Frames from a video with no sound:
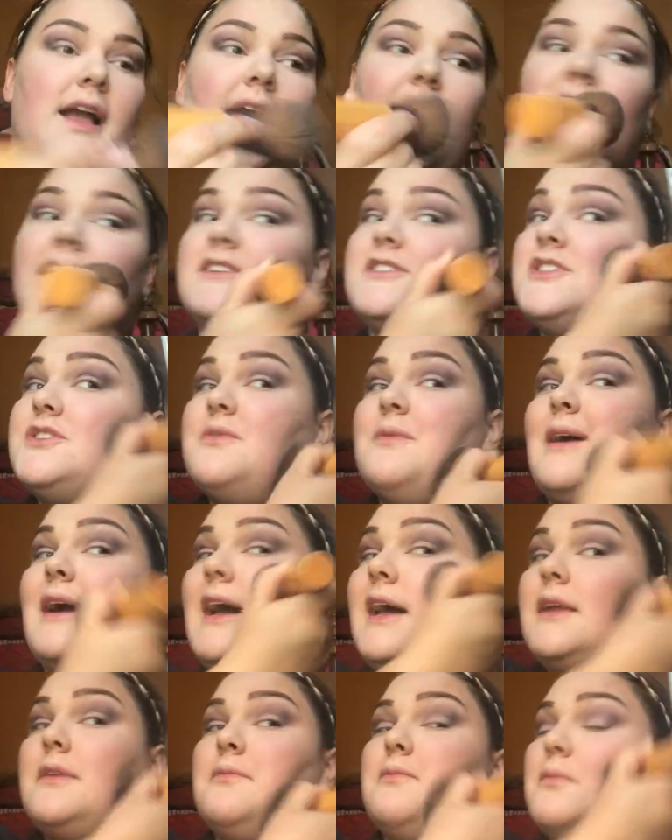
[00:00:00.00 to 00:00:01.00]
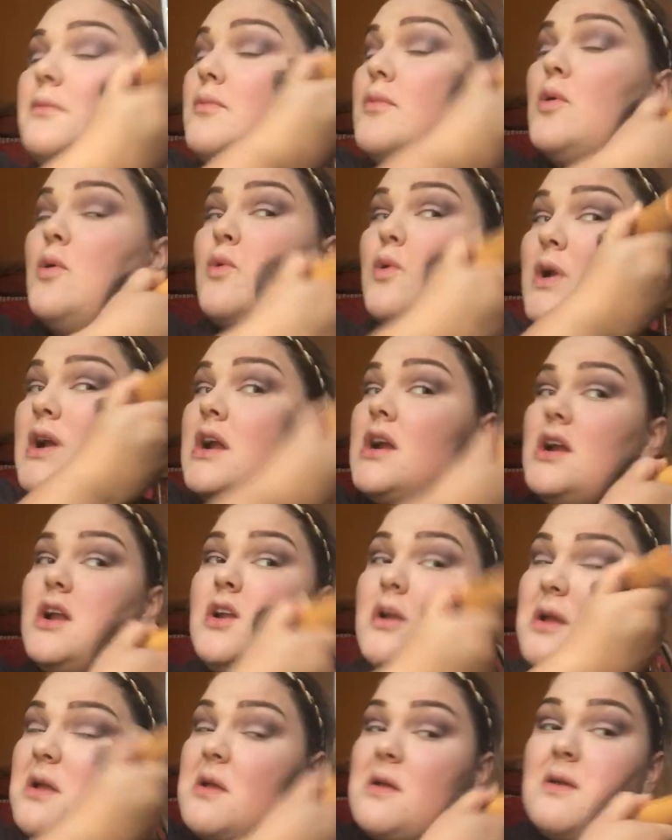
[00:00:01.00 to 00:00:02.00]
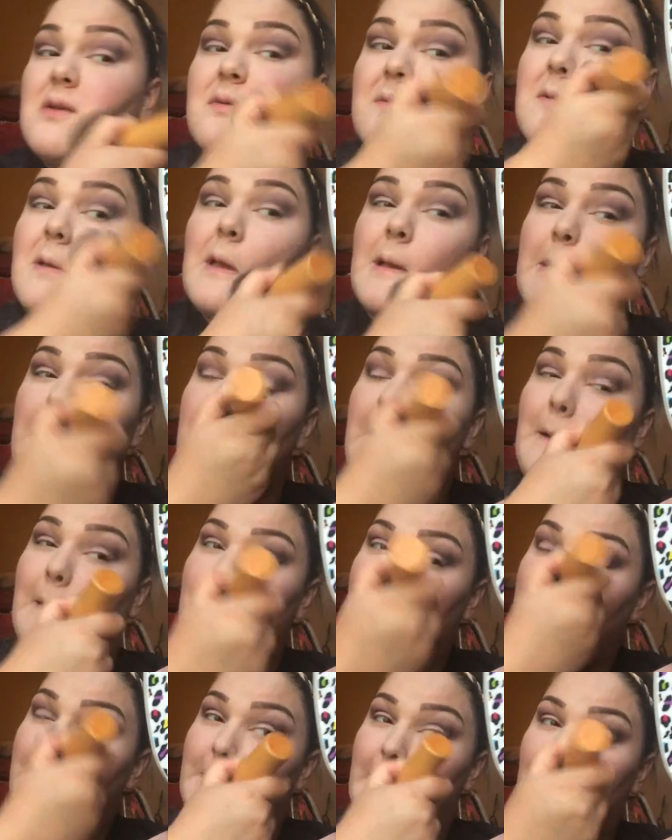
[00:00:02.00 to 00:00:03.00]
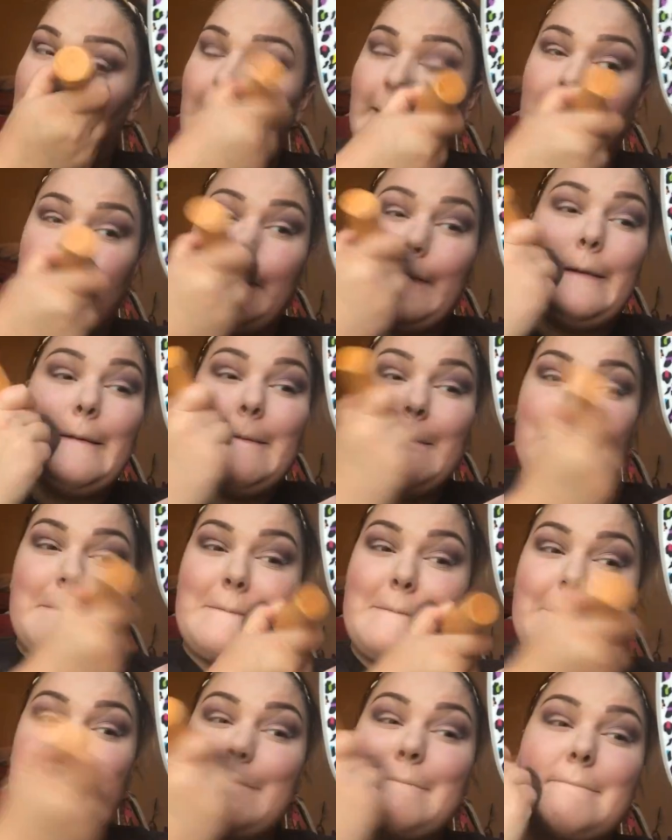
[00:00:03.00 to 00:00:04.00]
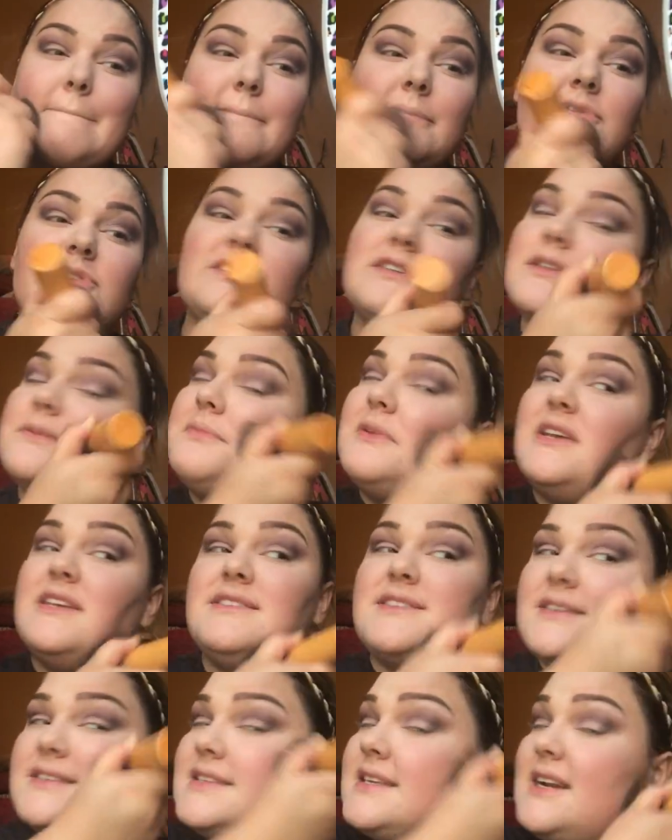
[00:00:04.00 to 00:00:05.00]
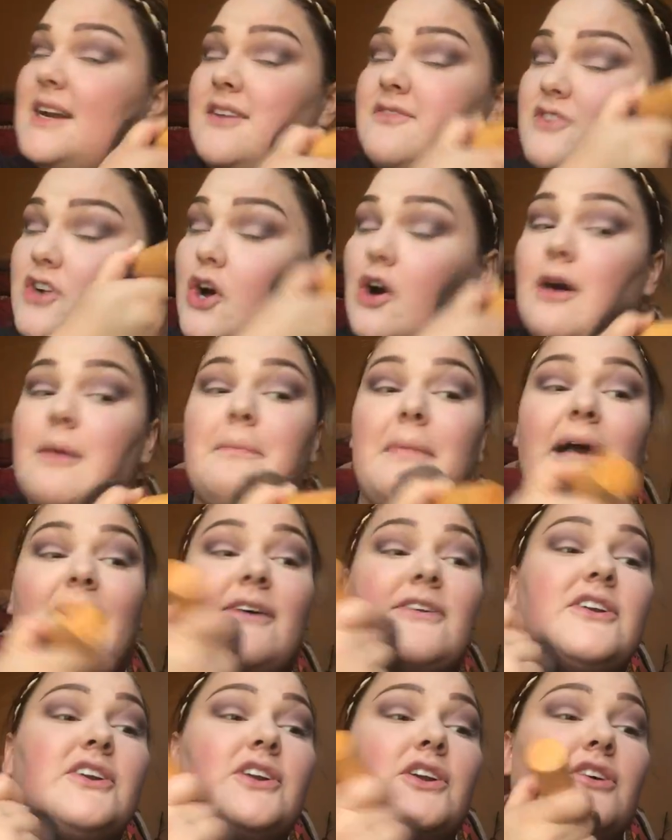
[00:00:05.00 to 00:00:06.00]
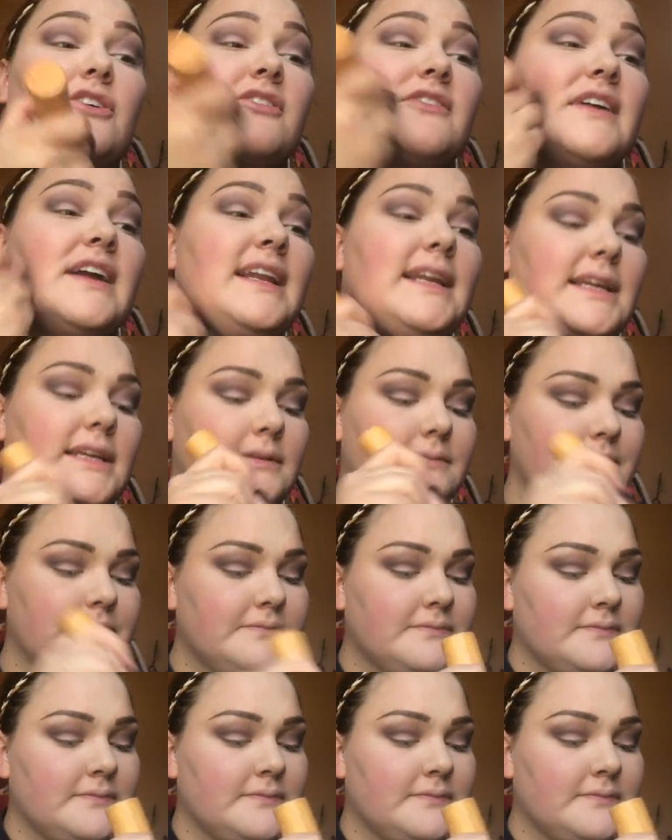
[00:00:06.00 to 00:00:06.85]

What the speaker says: I do add more powder to the places that I have not powdered already.